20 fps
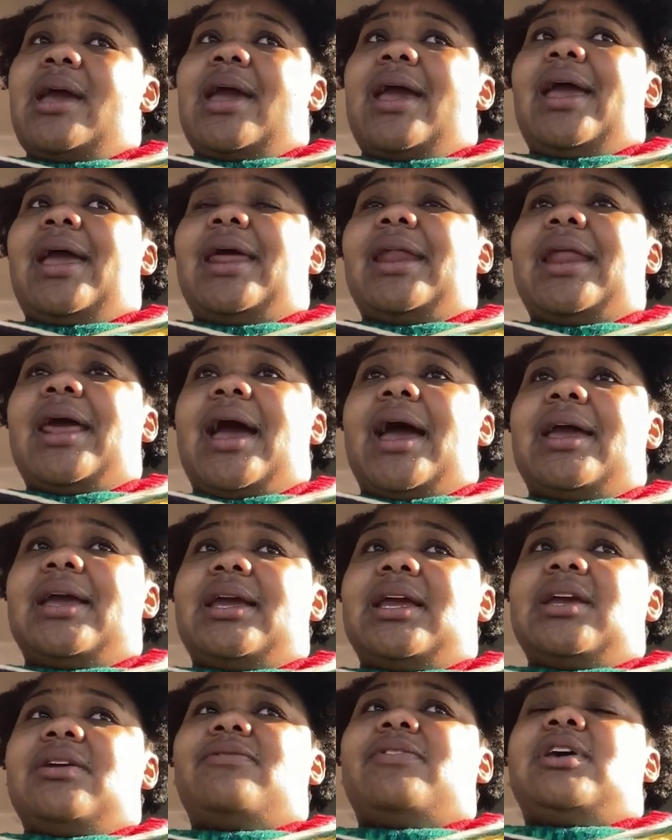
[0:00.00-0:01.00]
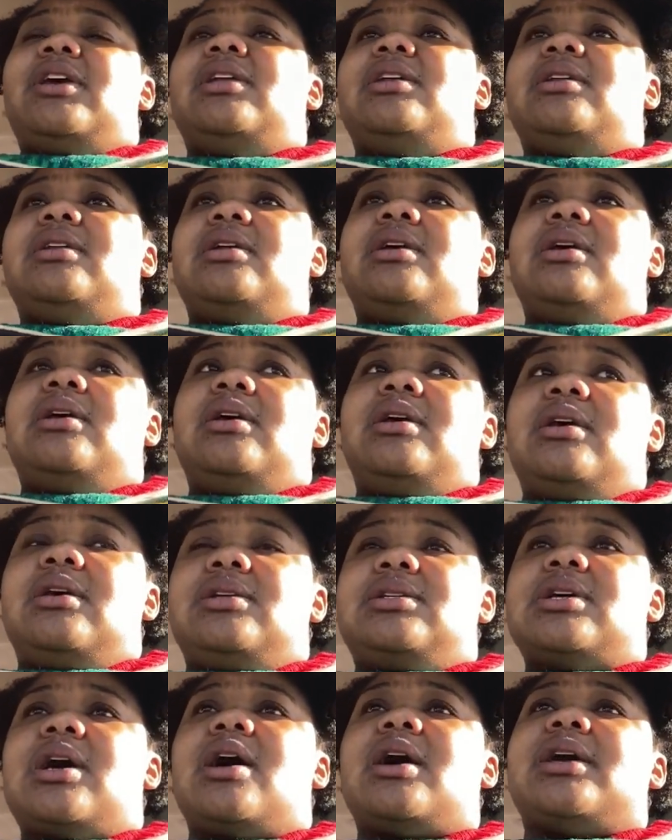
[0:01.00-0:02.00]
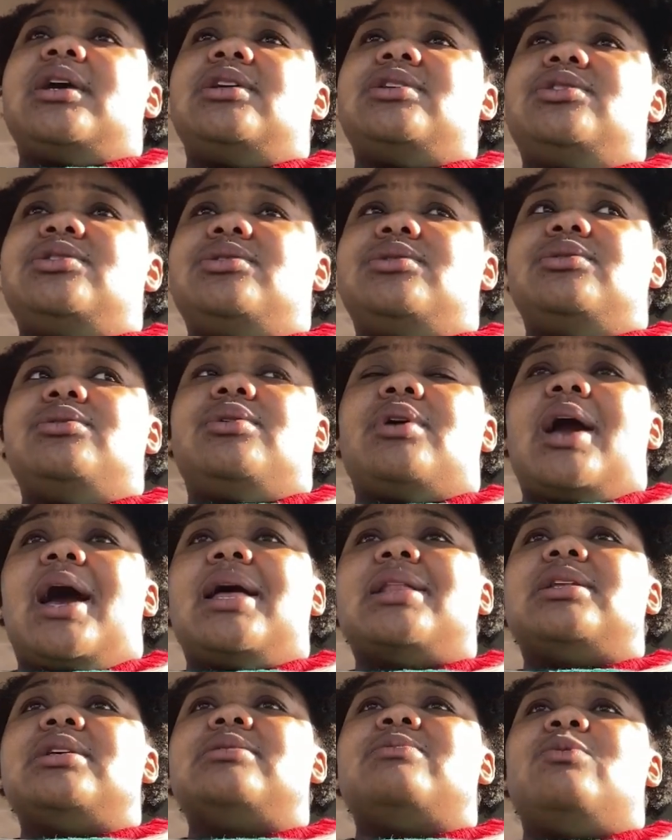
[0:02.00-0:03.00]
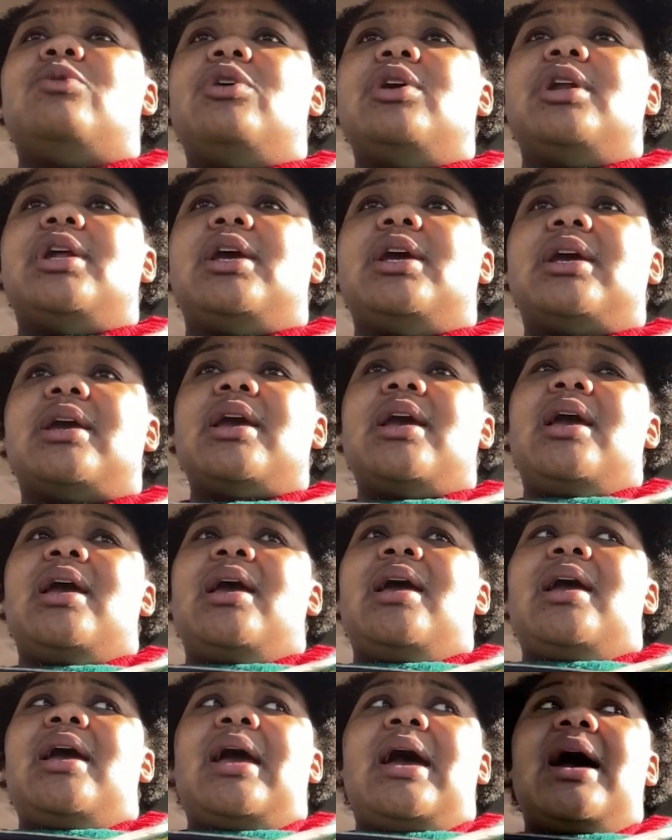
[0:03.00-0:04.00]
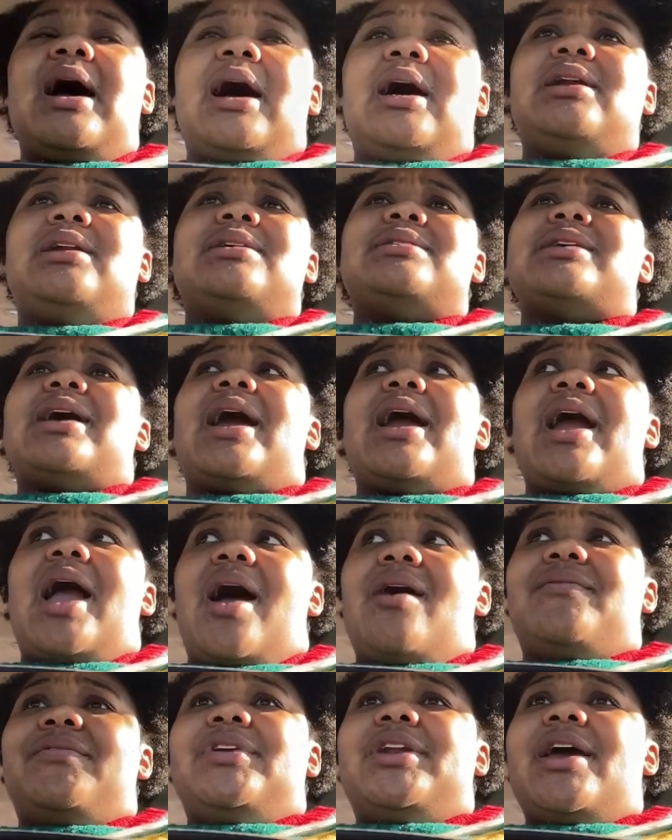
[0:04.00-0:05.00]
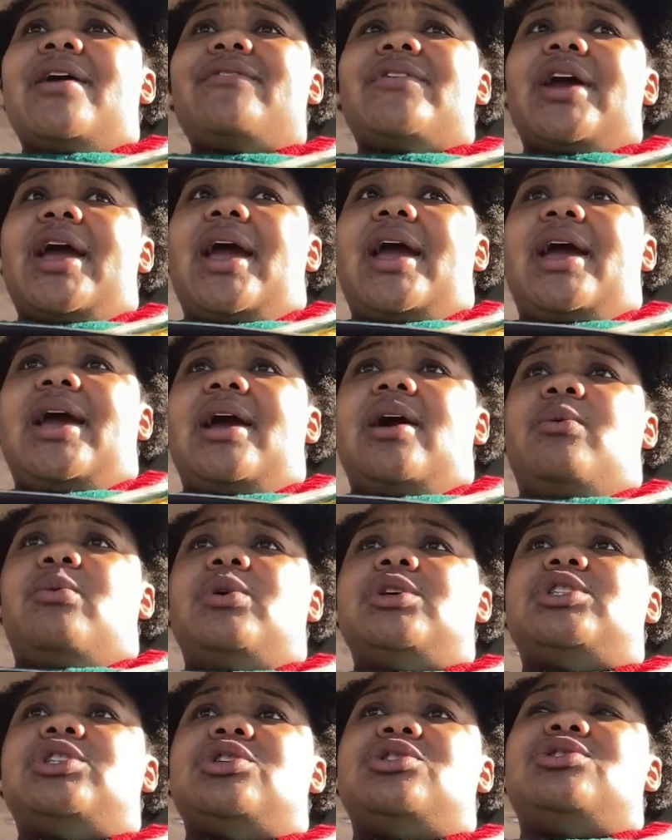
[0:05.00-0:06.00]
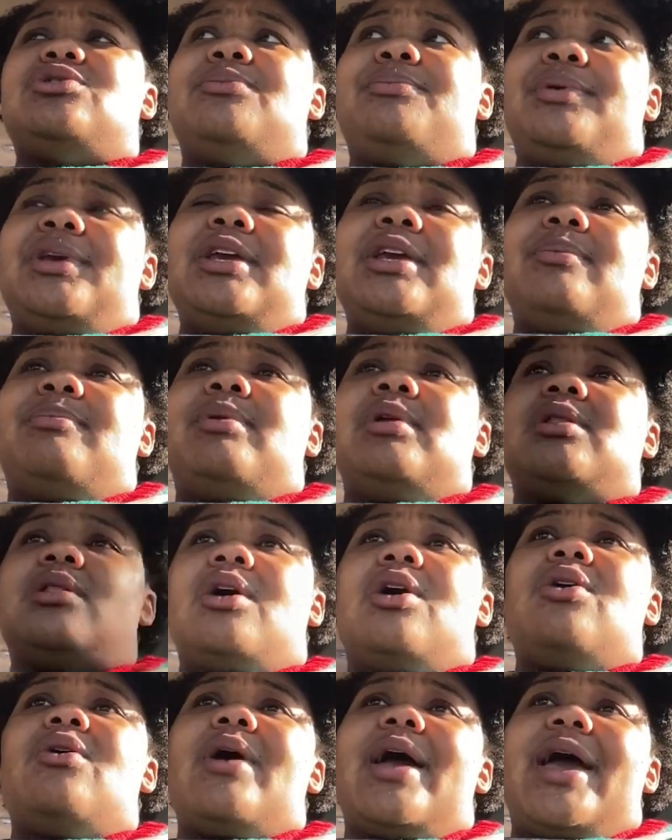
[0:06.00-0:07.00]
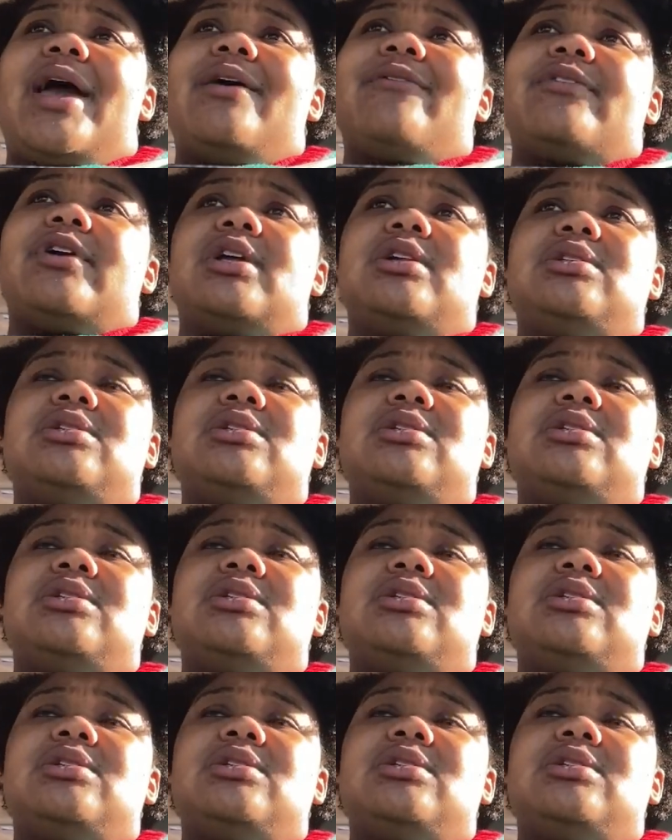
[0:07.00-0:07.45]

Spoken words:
And even talking to God this morning, a desire I've never had, which is to be below average.